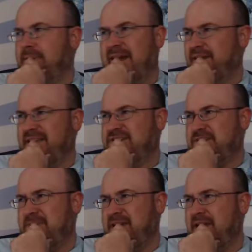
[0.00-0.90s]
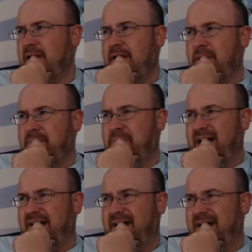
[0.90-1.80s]
I don't know. That's just me.
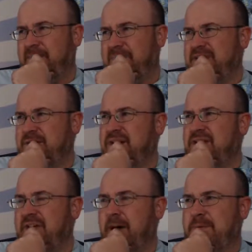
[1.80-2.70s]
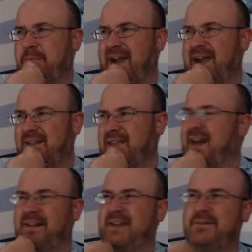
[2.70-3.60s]
But he's already developed a brand on that. I
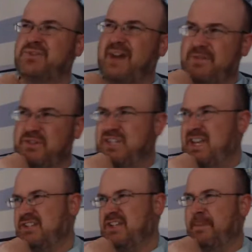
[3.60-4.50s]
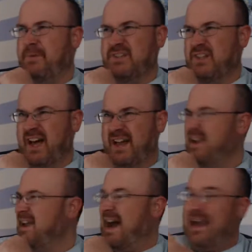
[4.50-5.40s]
don't like when drivers change numbers a lot.
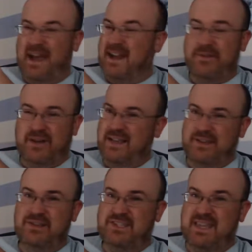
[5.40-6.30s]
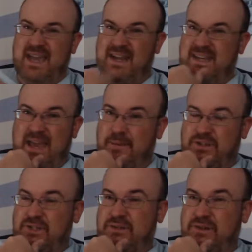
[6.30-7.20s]
I never got used to the 88 with
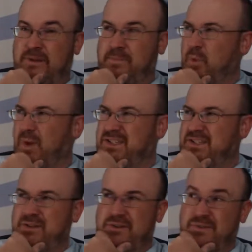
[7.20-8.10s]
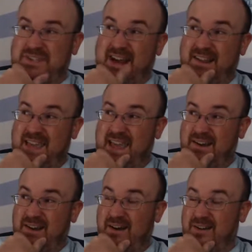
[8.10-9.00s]
Junior. Once Junior was out of the 8
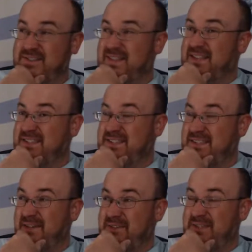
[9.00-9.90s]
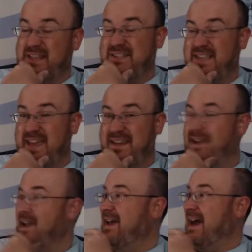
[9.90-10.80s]
car in 2007, 2008,
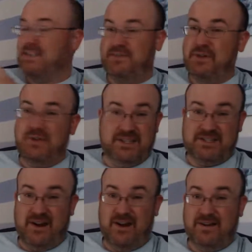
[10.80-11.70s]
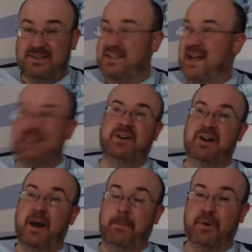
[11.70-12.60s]
I just viewed his car as not even a
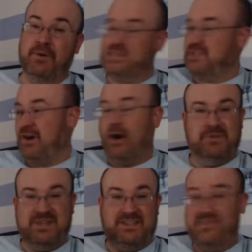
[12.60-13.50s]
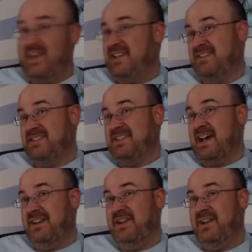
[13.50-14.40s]
number, just a car with his face on the
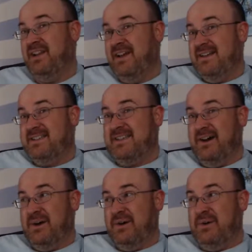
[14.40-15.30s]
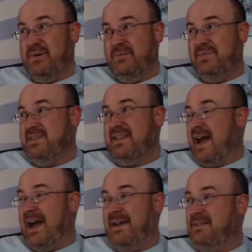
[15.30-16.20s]
side of it. So
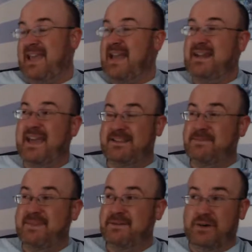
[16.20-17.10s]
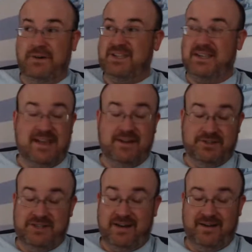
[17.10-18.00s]
the 88 to me was always like Dale
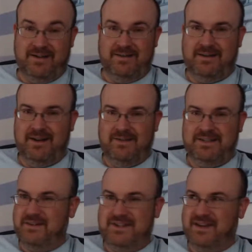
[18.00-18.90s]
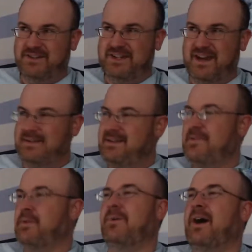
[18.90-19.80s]
Jarrett. You know, it was your Dale Jarrett.
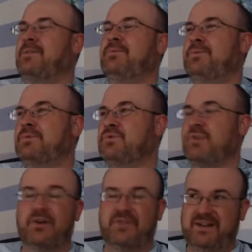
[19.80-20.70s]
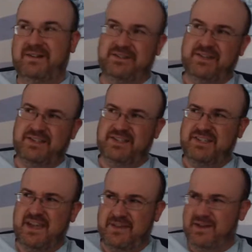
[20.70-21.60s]
Even Rudd drove it in
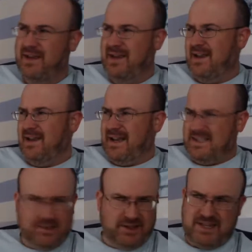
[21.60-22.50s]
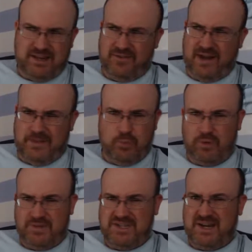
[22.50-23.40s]
2007. I still identified it more
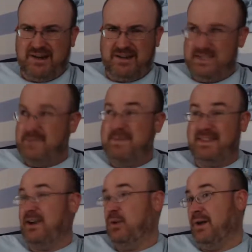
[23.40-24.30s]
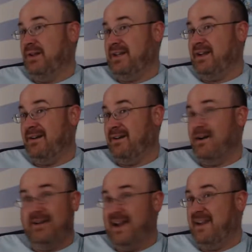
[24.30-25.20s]
with Jarrett because he made that quality care
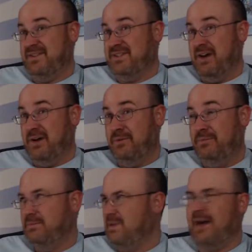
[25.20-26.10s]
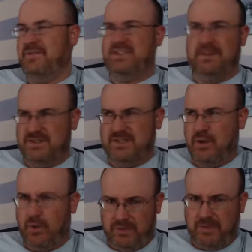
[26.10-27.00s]
car kind of his own. Obviously, he wasn't the
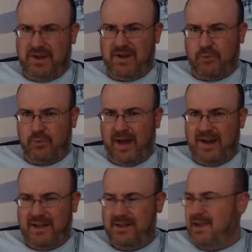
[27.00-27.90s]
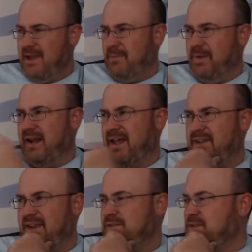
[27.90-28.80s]
only one to ever run it, but I
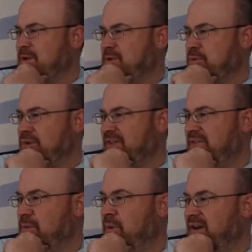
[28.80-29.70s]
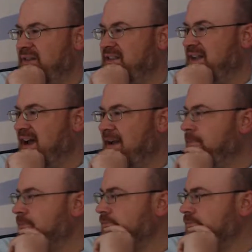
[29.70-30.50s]
think he was the most prolific one at the time.